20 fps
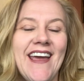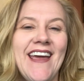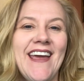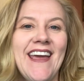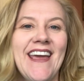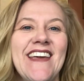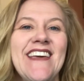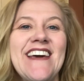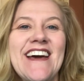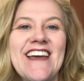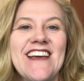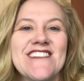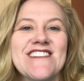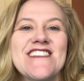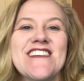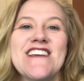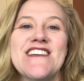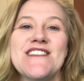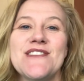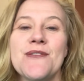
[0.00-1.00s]
Hey guys,
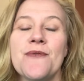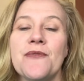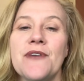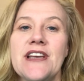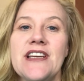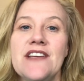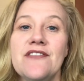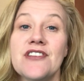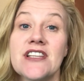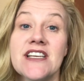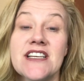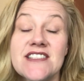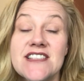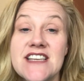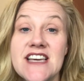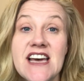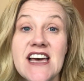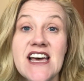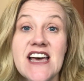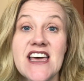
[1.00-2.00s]
it's Wendy
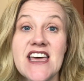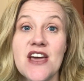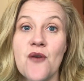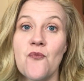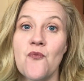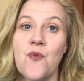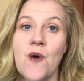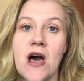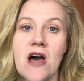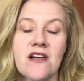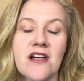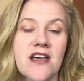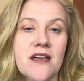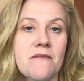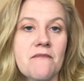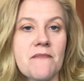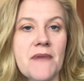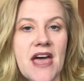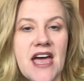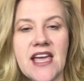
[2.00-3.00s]
Valencia.
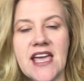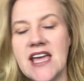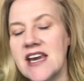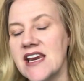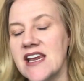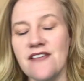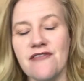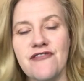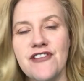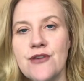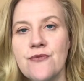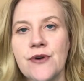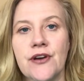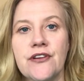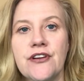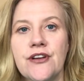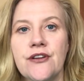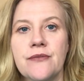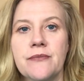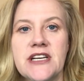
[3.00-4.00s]
Welcome back. And if you are
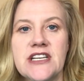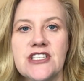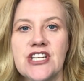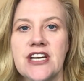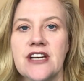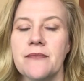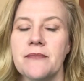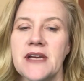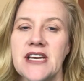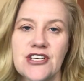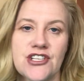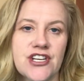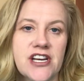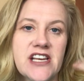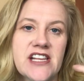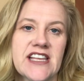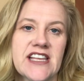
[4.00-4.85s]
new to my channel, make sure you